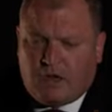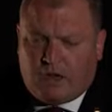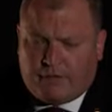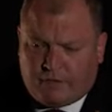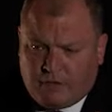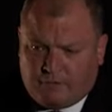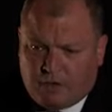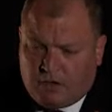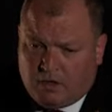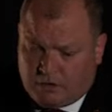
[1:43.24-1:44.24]
I think you've
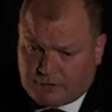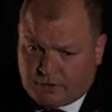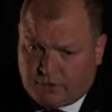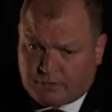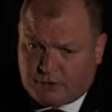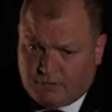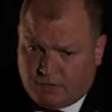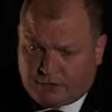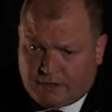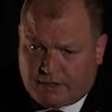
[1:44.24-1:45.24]
got a lot of turf too
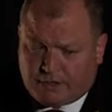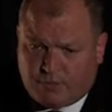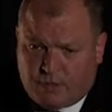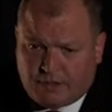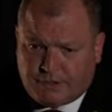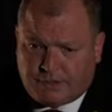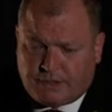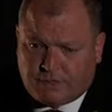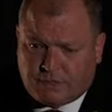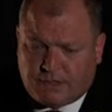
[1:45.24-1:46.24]
much. And I said, why? She said,
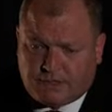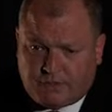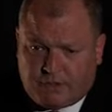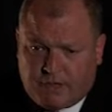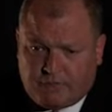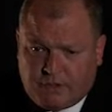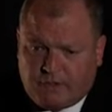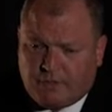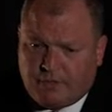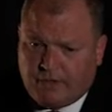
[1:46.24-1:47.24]
I've just asked the driver, you're
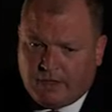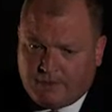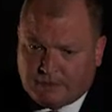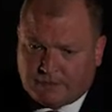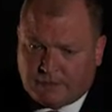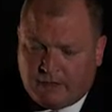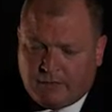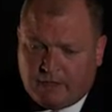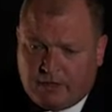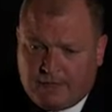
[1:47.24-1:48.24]
going to be really busy today
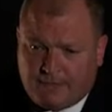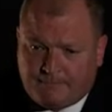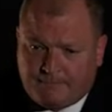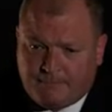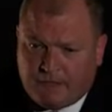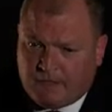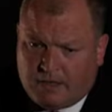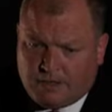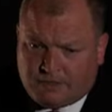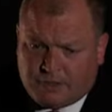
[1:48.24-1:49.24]
with all that.
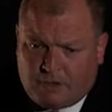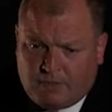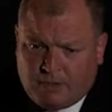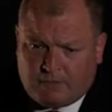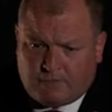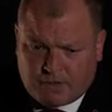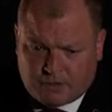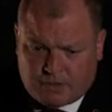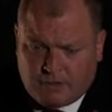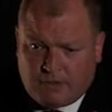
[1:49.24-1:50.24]
And he said, no, my love,
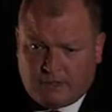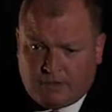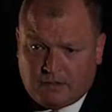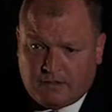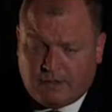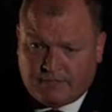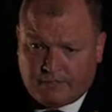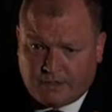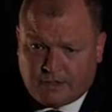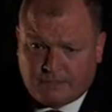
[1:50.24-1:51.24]
it's all here and then I
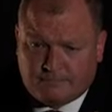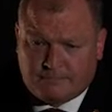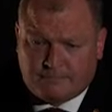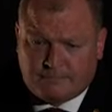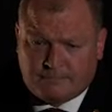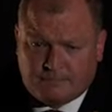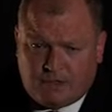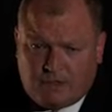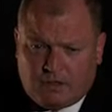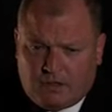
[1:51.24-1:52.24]
finish.
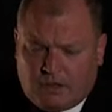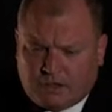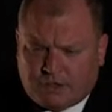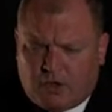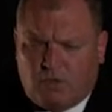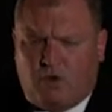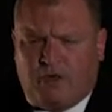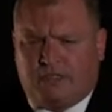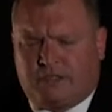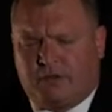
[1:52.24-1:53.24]
I said, don't
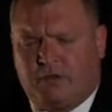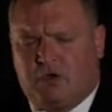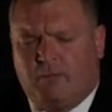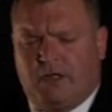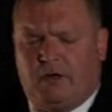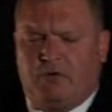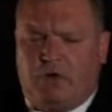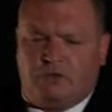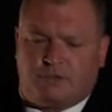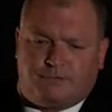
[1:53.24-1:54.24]
worry. I said, they only come little
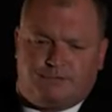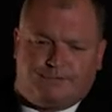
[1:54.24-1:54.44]
rolls.